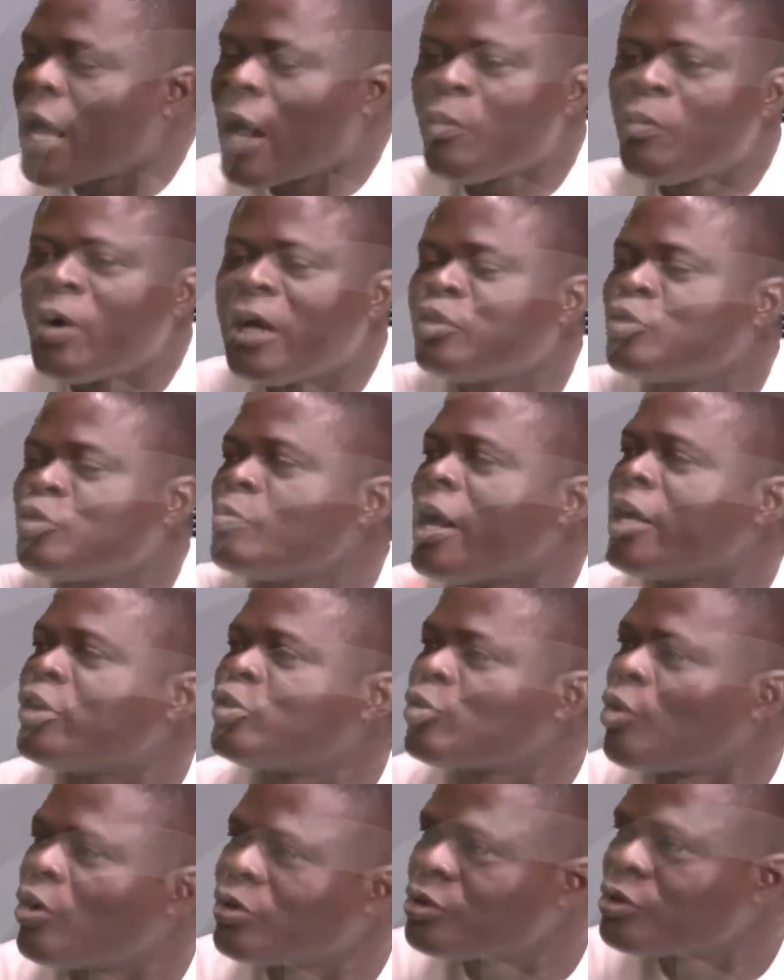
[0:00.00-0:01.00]
I went to my
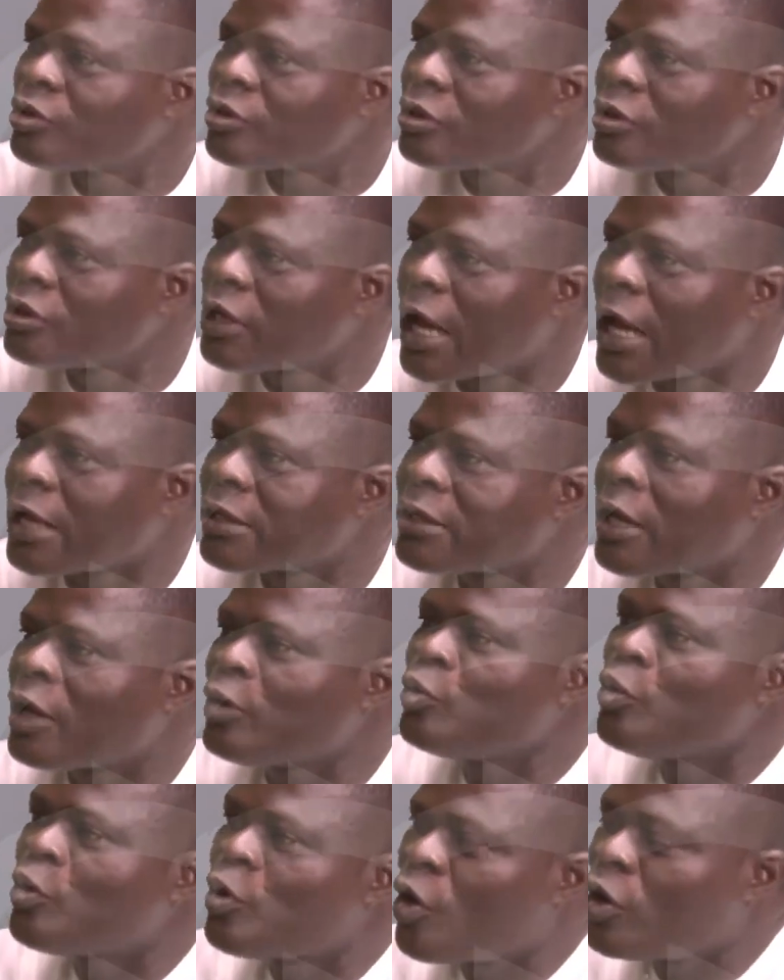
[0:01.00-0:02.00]
church and said, look,